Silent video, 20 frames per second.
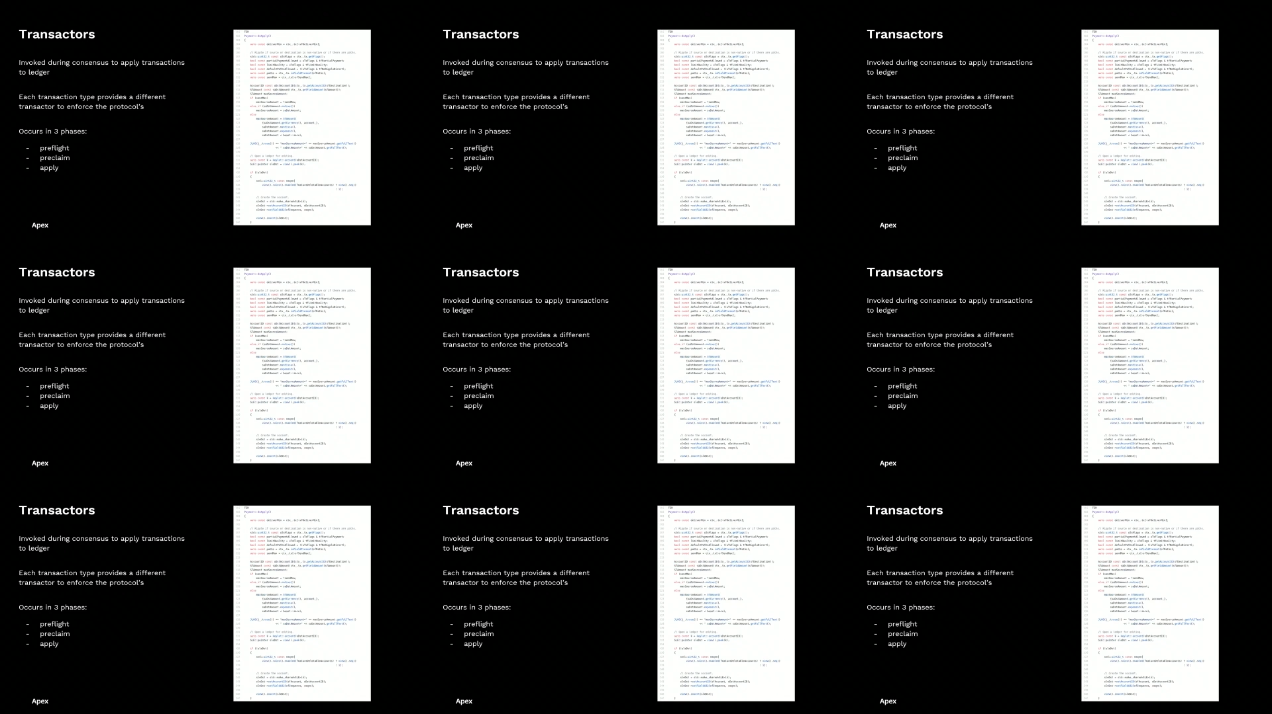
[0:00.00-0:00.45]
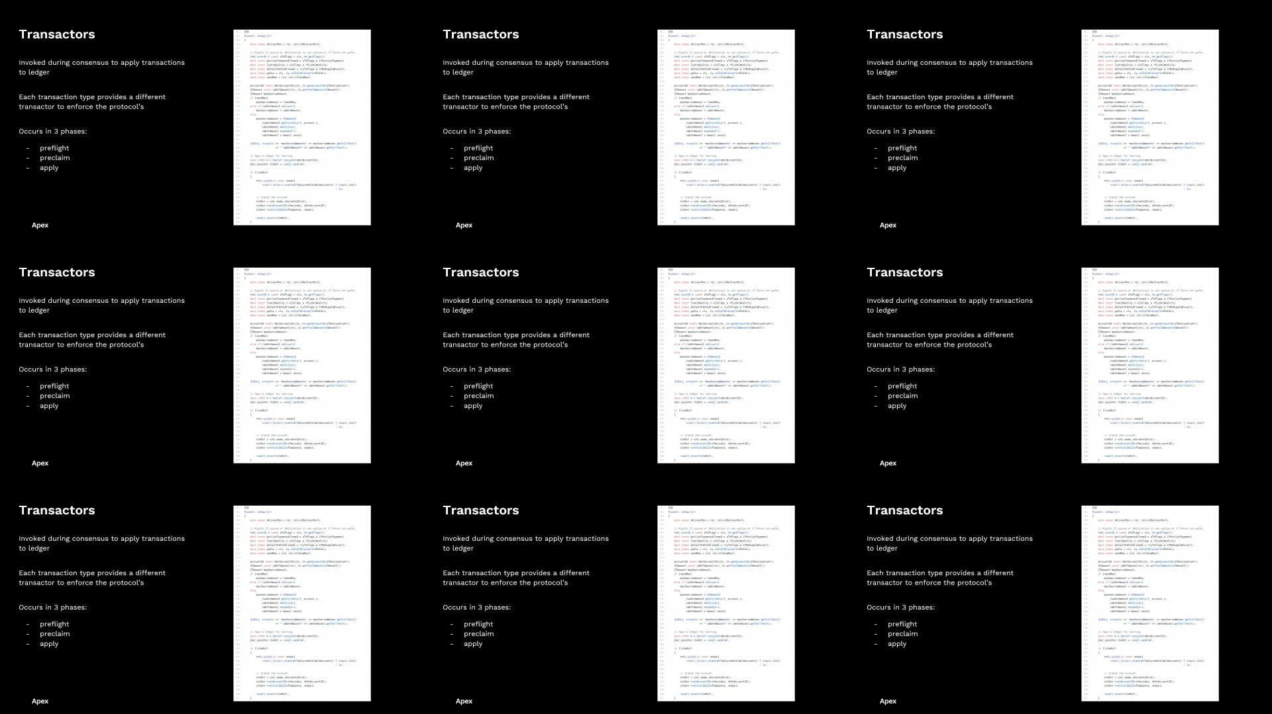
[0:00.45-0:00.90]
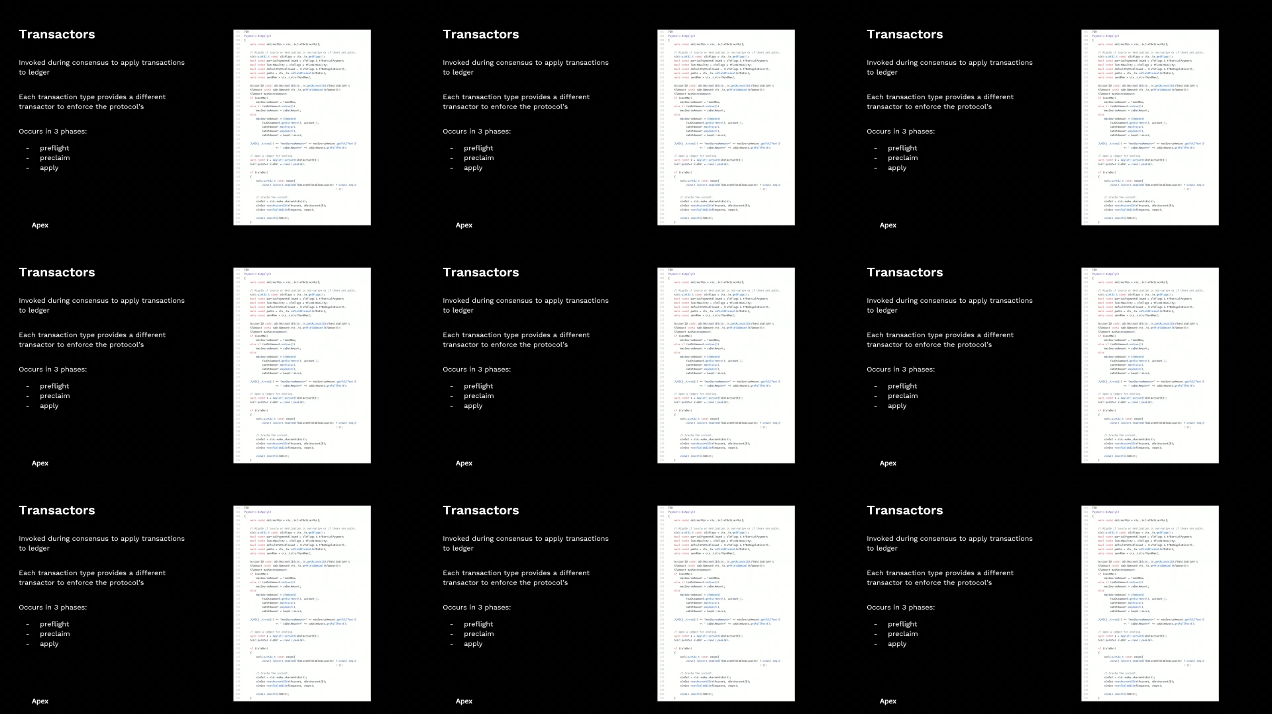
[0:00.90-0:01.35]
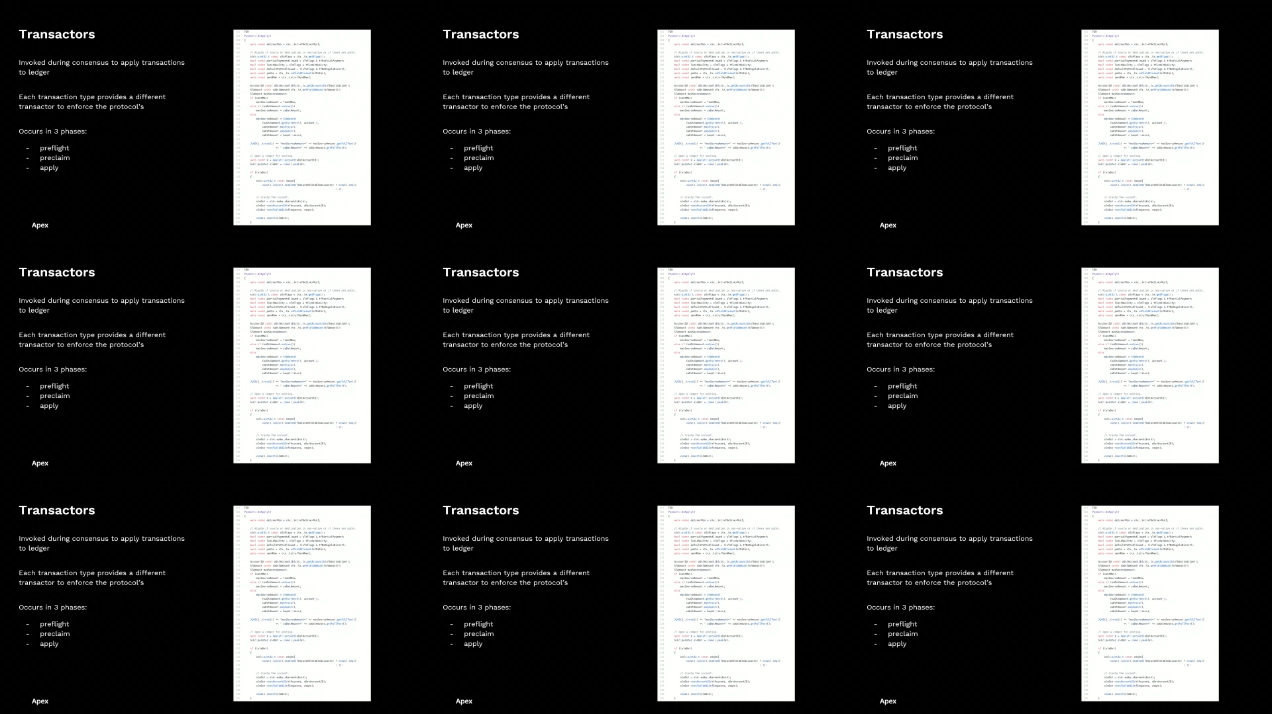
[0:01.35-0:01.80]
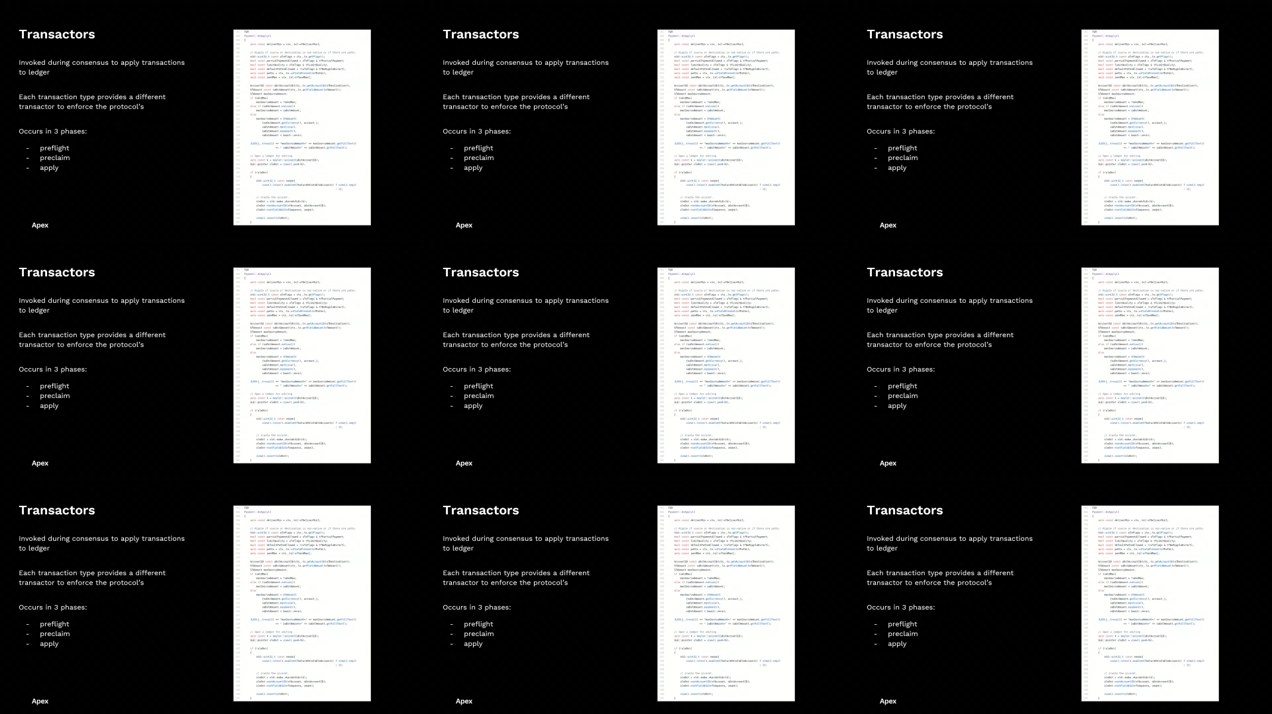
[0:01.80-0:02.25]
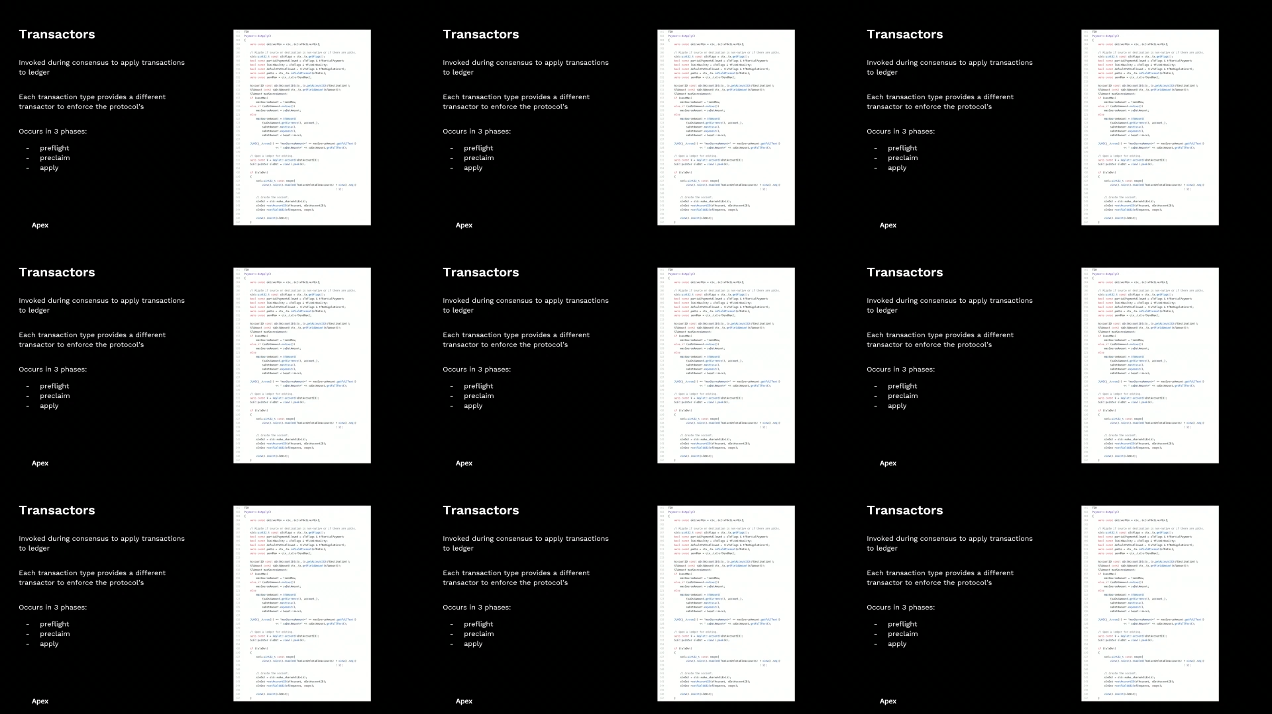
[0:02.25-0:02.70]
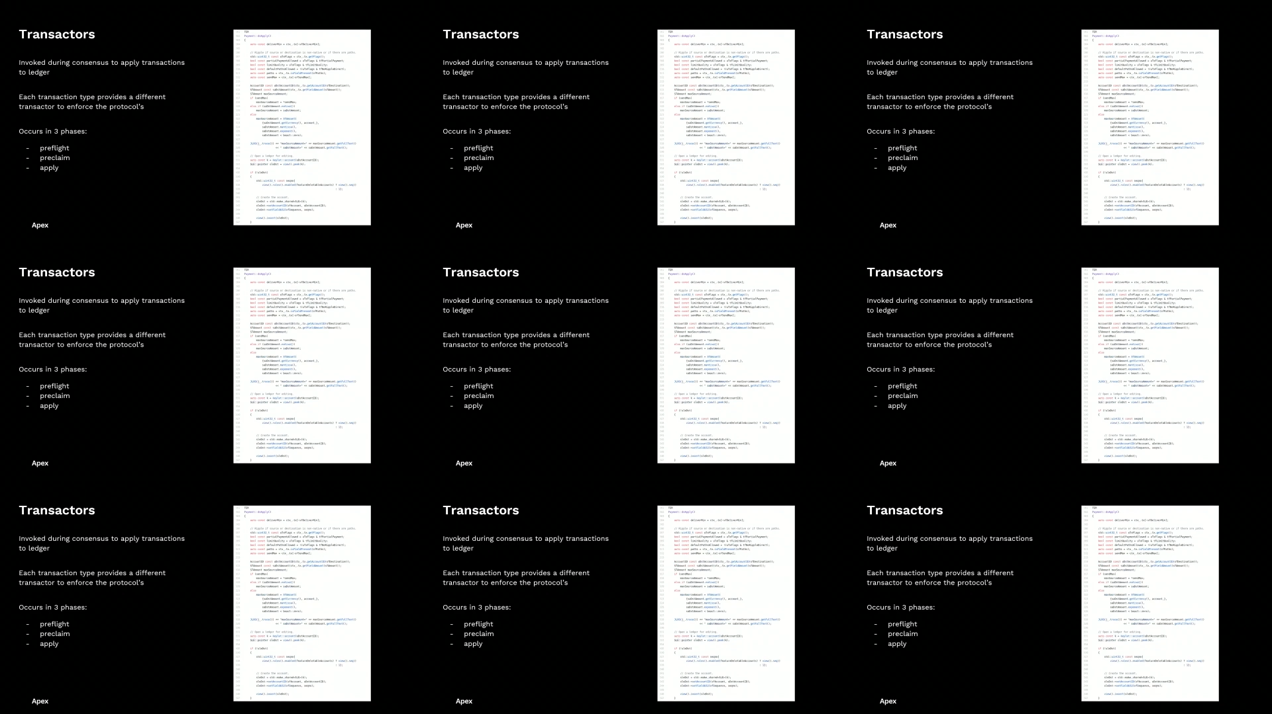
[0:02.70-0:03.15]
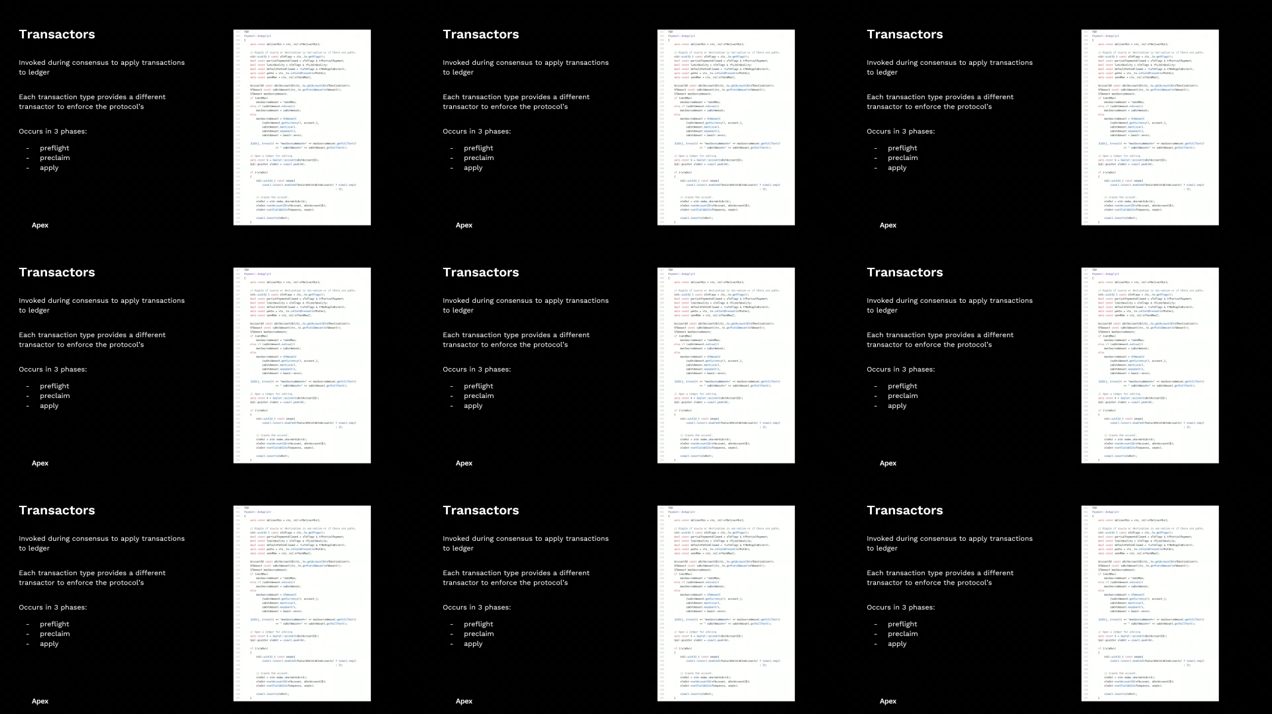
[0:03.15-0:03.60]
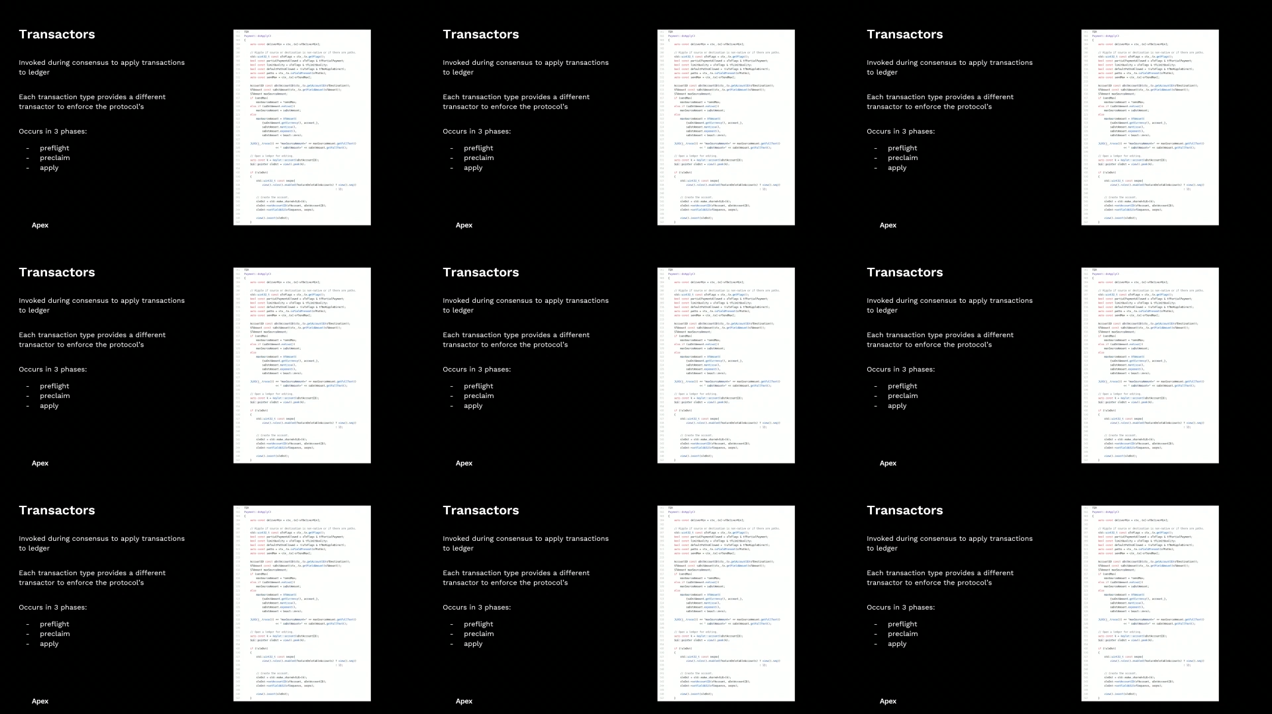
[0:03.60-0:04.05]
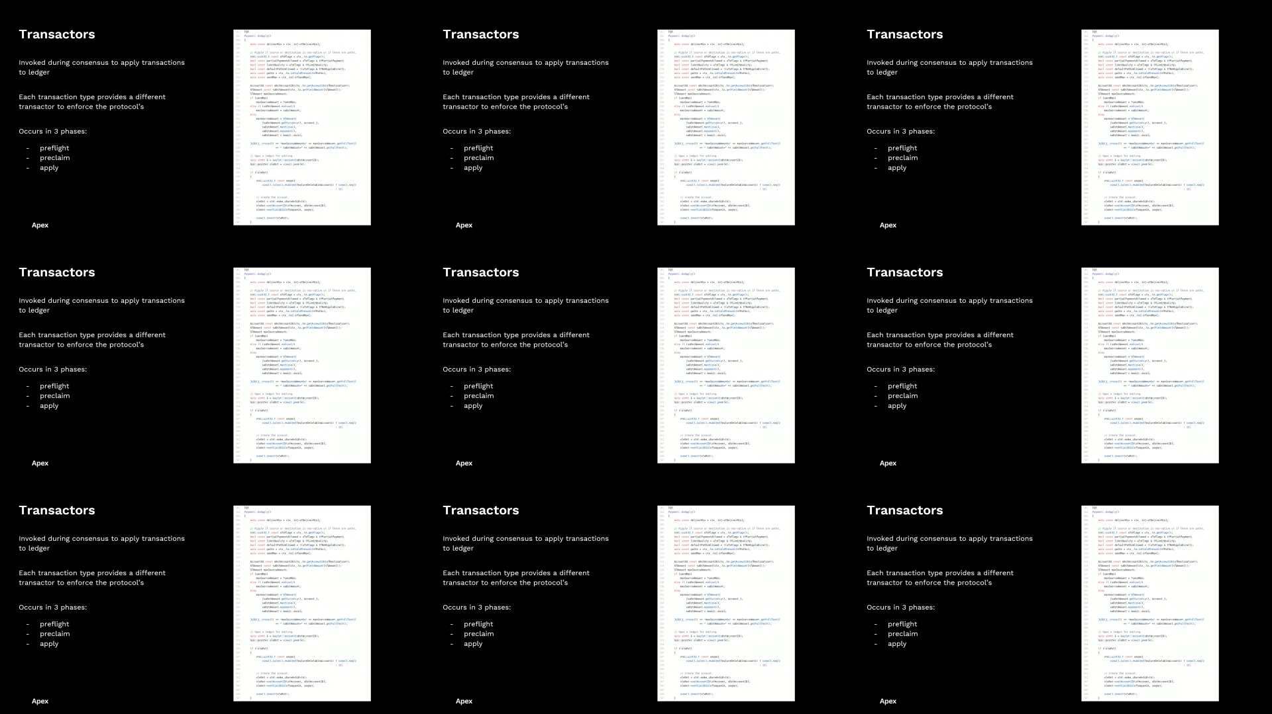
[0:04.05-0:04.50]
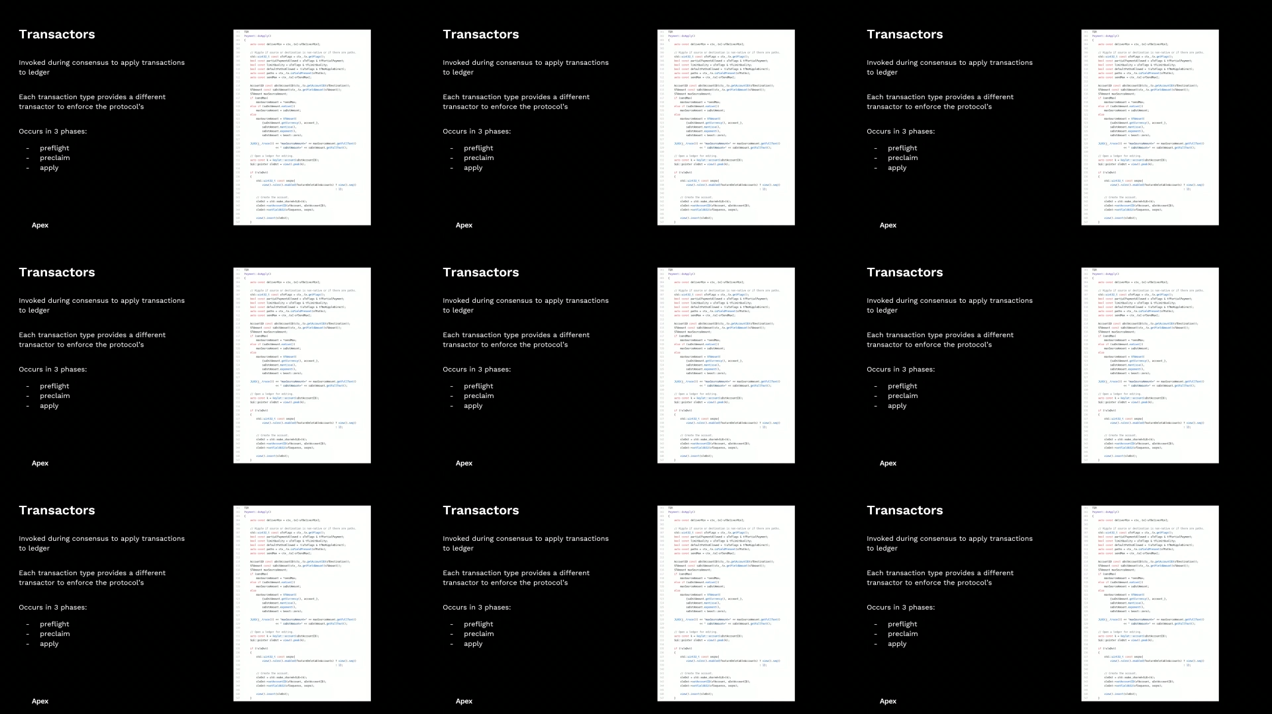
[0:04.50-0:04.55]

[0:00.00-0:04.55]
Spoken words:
[unreadable: no face in view]